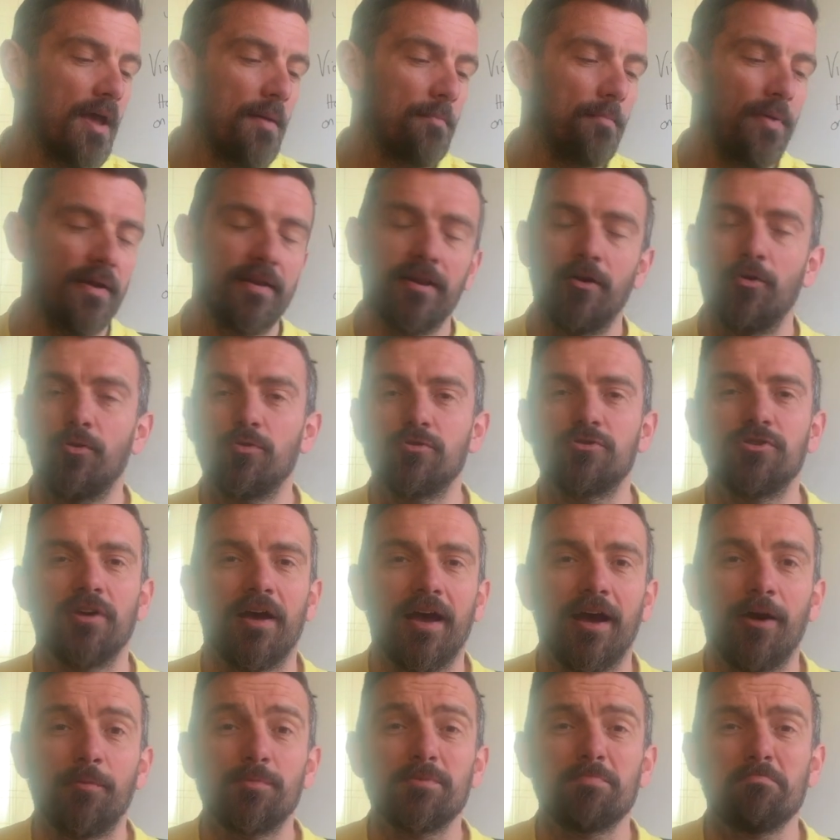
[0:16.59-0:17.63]
but it also
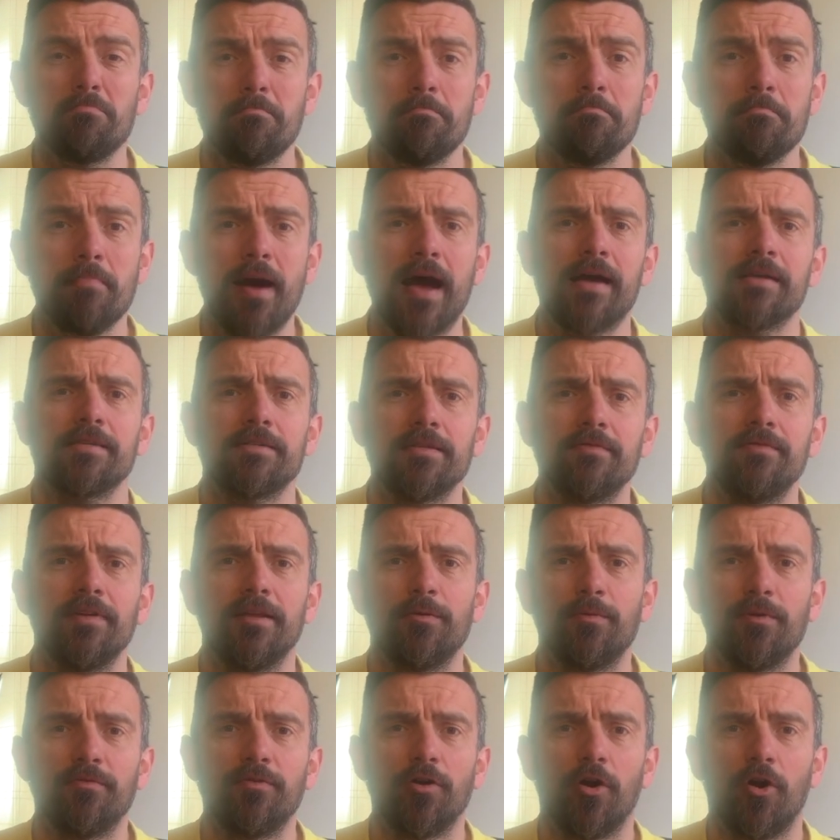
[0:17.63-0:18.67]
helps
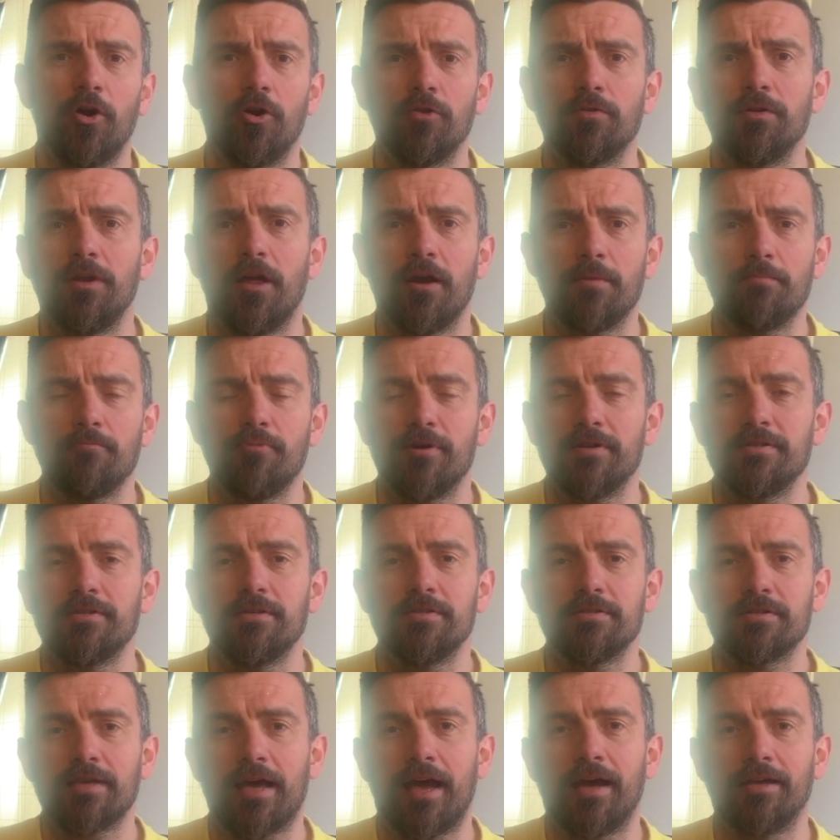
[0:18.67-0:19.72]
massively with your online
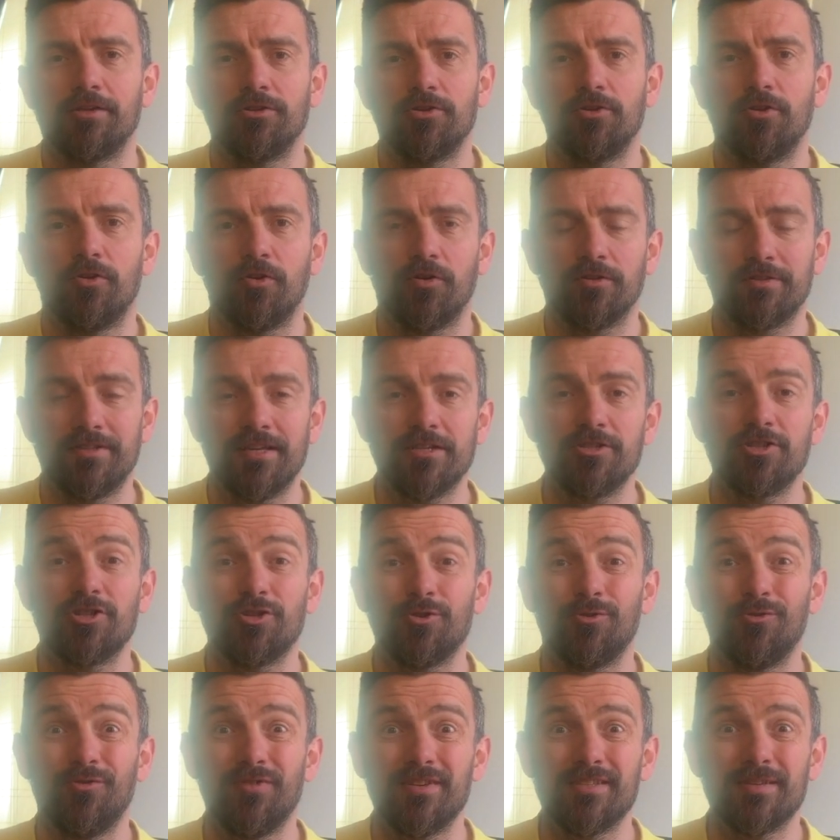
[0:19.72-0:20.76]
presence and your
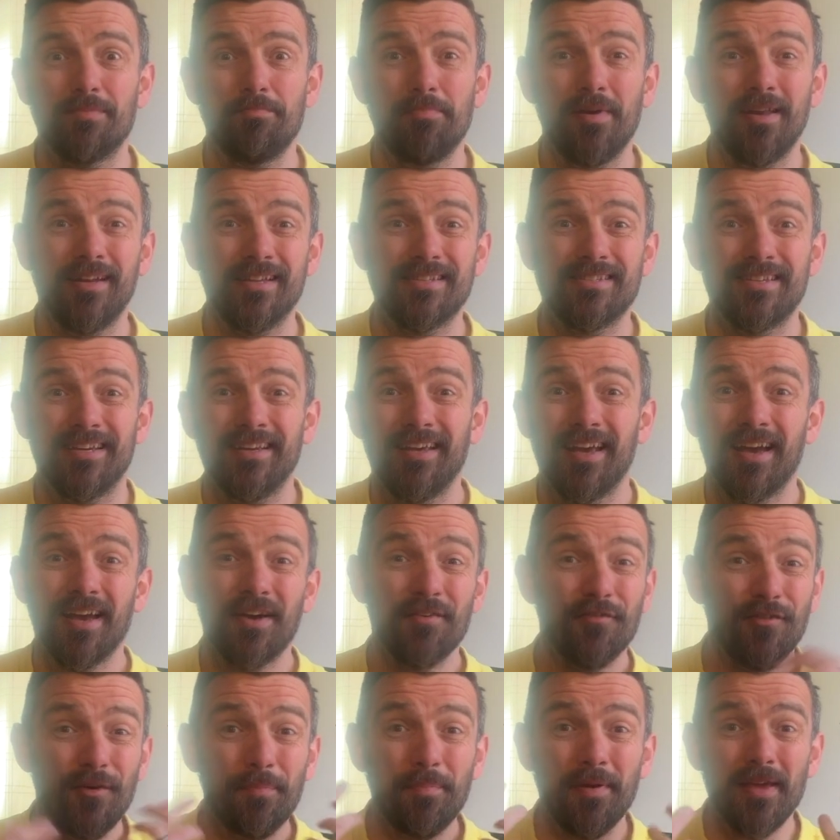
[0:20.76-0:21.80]
digital visibility
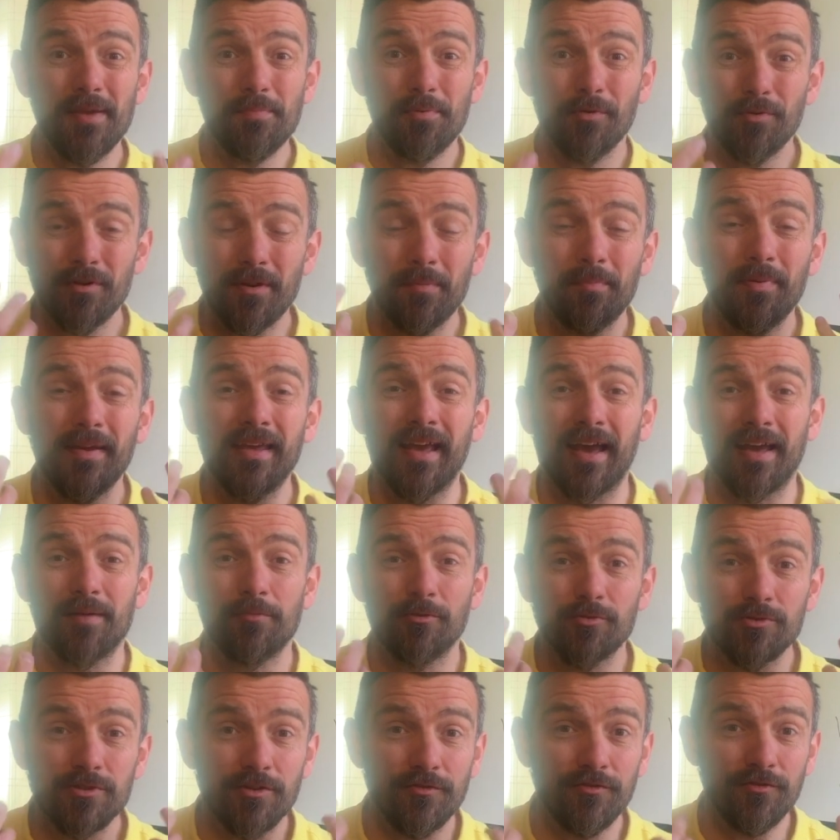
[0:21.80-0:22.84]
for people to be
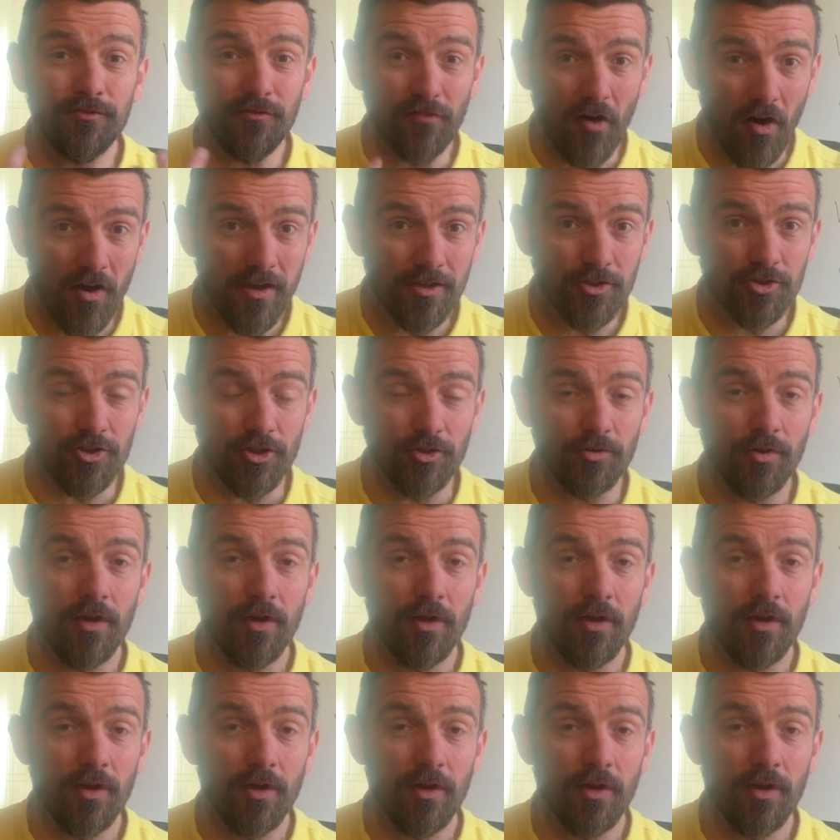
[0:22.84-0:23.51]
able to find you.